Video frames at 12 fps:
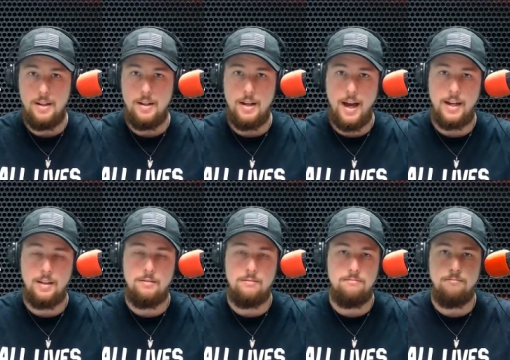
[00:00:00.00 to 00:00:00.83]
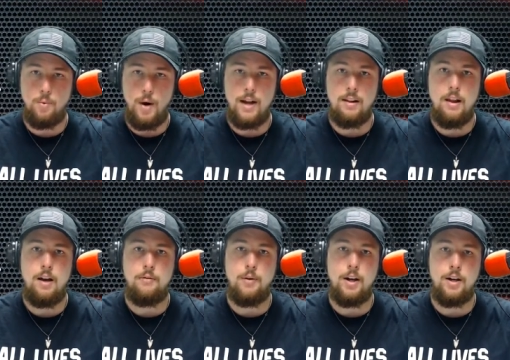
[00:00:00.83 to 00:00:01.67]
I could rattle
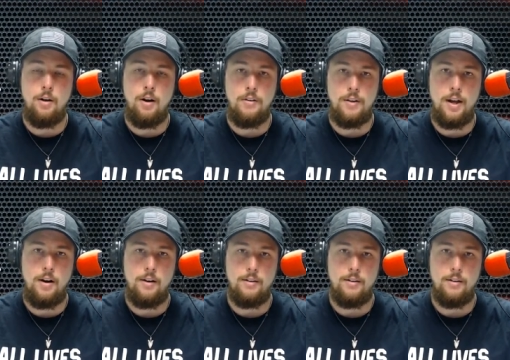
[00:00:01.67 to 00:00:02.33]
off right here on the air